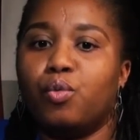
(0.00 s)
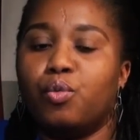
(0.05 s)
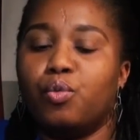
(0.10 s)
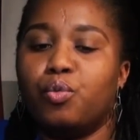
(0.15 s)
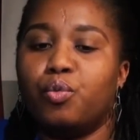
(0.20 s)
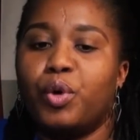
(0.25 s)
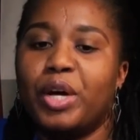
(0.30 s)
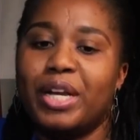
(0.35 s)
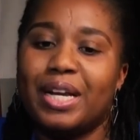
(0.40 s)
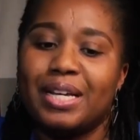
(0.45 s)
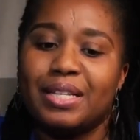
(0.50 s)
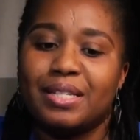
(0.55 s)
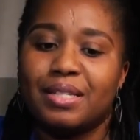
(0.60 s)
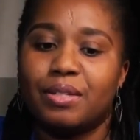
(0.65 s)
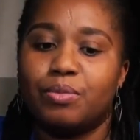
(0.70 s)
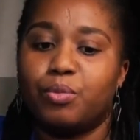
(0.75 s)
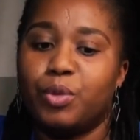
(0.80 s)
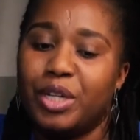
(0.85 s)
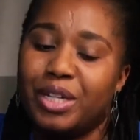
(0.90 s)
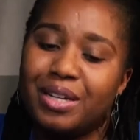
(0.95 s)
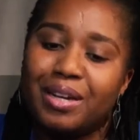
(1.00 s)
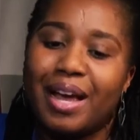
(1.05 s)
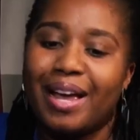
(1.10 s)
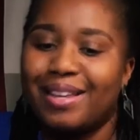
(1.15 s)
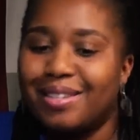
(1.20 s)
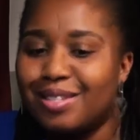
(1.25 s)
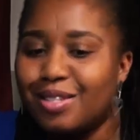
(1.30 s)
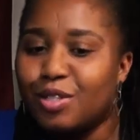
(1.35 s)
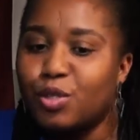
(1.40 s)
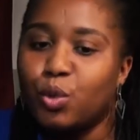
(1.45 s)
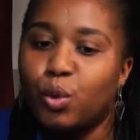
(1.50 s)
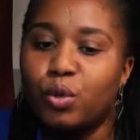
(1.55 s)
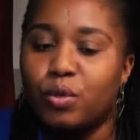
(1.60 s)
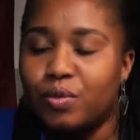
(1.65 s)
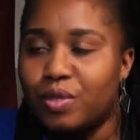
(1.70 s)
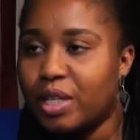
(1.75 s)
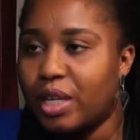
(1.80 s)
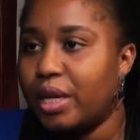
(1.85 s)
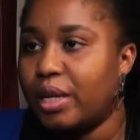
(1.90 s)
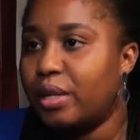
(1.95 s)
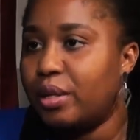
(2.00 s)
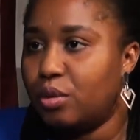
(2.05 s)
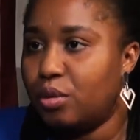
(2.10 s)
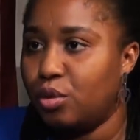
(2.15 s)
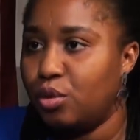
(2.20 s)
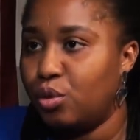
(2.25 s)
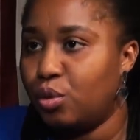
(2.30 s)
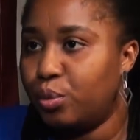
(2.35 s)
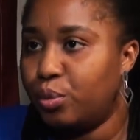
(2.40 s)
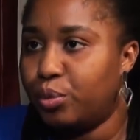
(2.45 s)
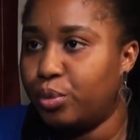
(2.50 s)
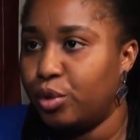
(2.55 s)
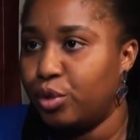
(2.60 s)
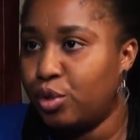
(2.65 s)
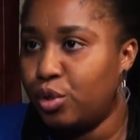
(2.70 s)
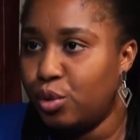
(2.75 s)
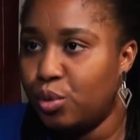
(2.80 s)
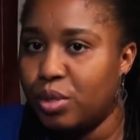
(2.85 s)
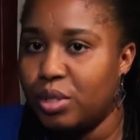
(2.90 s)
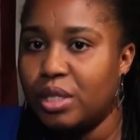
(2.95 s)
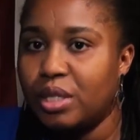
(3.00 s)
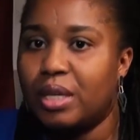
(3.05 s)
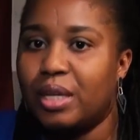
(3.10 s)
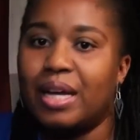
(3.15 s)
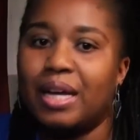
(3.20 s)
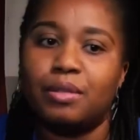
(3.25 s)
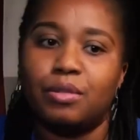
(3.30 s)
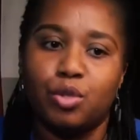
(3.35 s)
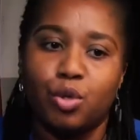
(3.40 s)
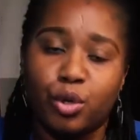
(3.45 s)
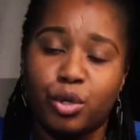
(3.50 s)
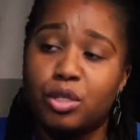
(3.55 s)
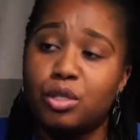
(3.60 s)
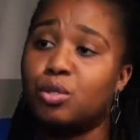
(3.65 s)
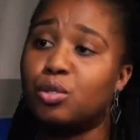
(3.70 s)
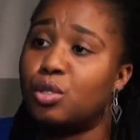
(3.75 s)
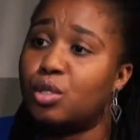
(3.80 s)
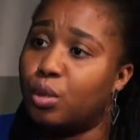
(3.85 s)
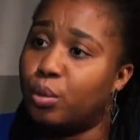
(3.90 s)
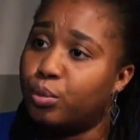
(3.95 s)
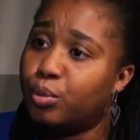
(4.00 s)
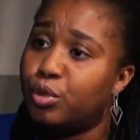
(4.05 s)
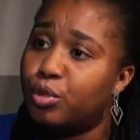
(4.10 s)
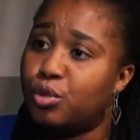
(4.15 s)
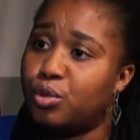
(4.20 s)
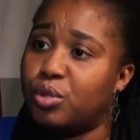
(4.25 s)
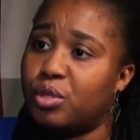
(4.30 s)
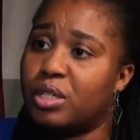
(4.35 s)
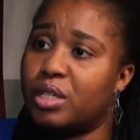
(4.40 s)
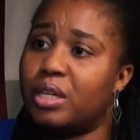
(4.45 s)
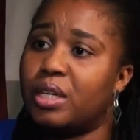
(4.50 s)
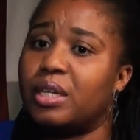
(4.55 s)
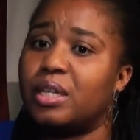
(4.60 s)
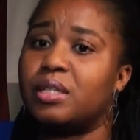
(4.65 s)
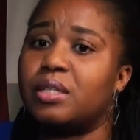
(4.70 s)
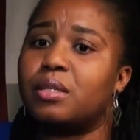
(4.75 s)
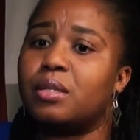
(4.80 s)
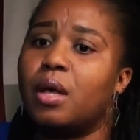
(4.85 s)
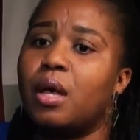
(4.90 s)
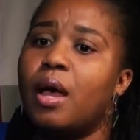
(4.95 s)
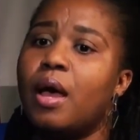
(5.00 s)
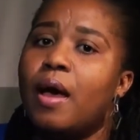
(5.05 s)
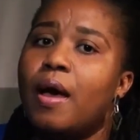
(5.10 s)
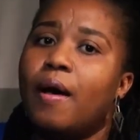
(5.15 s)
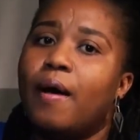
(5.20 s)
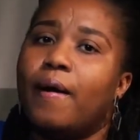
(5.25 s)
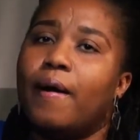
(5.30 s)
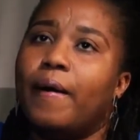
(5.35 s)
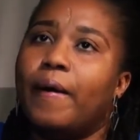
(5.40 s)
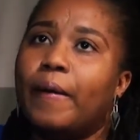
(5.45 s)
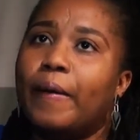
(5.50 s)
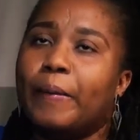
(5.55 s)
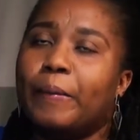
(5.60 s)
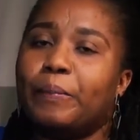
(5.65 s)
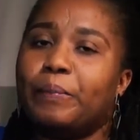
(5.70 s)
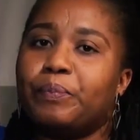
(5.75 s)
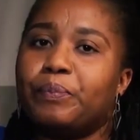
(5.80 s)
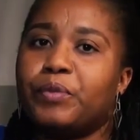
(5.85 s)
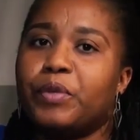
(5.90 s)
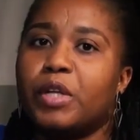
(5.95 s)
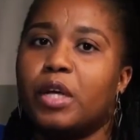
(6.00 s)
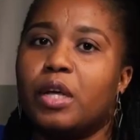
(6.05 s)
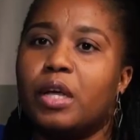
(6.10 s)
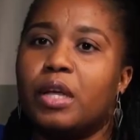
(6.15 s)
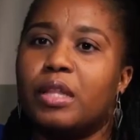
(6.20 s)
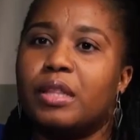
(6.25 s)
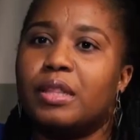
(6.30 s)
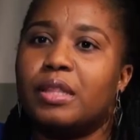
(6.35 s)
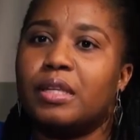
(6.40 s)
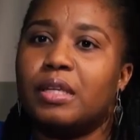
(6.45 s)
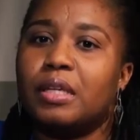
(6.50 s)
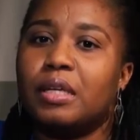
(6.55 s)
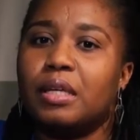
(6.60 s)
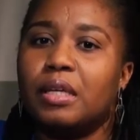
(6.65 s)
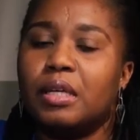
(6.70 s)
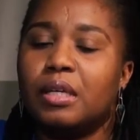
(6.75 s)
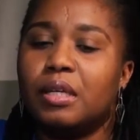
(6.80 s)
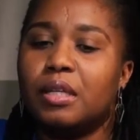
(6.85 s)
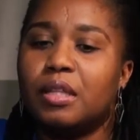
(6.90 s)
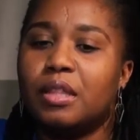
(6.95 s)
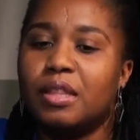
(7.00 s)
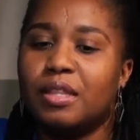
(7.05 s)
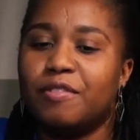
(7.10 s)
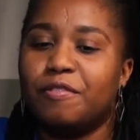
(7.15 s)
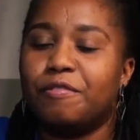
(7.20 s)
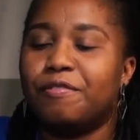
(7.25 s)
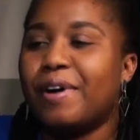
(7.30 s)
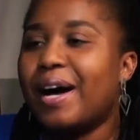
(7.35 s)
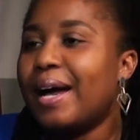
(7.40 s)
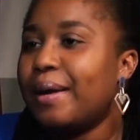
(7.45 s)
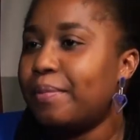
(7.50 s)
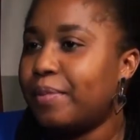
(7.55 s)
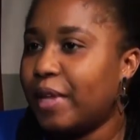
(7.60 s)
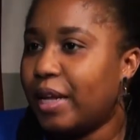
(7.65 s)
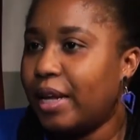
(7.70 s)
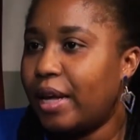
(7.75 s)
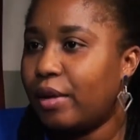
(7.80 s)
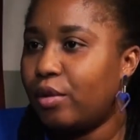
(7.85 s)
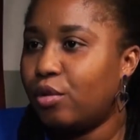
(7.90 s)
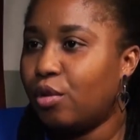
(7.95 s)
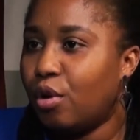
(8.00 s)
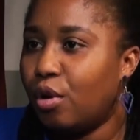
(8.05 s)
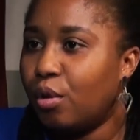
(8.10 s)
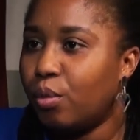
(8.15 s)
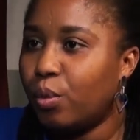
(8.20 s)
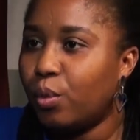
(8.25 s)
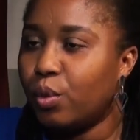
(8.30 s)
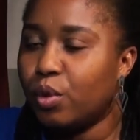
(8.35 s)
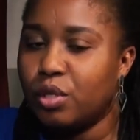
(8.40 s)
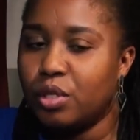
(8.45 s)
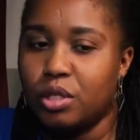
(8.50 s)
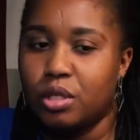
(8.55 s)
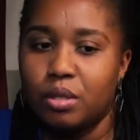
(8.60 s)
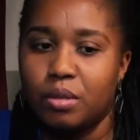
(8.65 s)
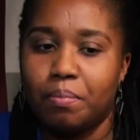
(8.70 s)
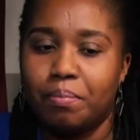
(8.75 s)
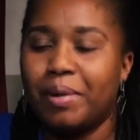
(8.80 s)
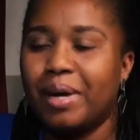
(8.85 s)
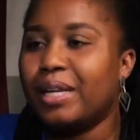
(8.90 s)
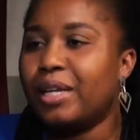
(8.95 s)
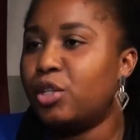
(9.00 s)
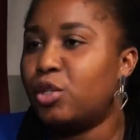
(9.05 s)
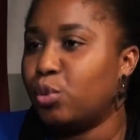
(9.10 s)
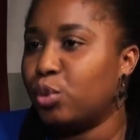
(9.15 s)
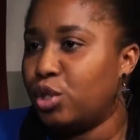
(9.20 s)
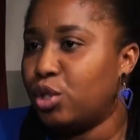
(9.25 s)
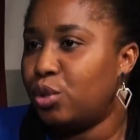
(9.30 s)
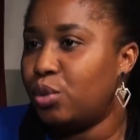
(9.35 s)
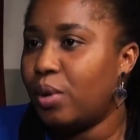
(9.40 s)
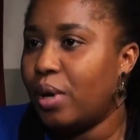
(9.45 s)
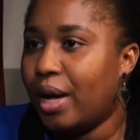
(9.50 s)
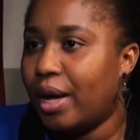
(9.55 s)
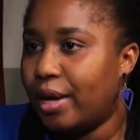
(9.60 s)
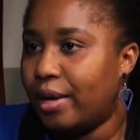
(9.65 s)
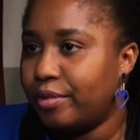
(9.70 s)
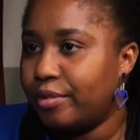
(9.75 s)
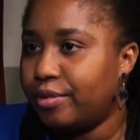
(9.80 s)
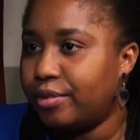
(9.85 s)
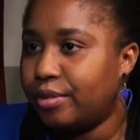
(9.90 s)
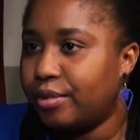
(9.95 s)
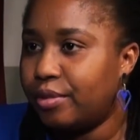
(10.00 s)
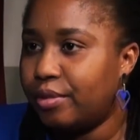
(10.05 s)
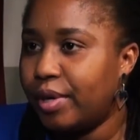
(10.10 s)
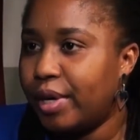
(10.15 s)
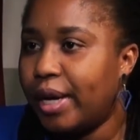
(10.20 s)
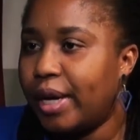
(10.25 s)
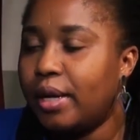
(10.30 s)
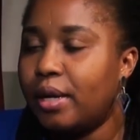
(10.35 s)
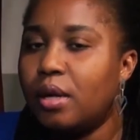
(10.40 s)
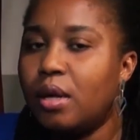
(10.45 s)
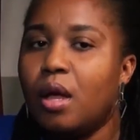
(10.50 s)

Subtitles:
when I sort of started, you know, producing and talking to some producers, the vibe that I got was manage what you have, right?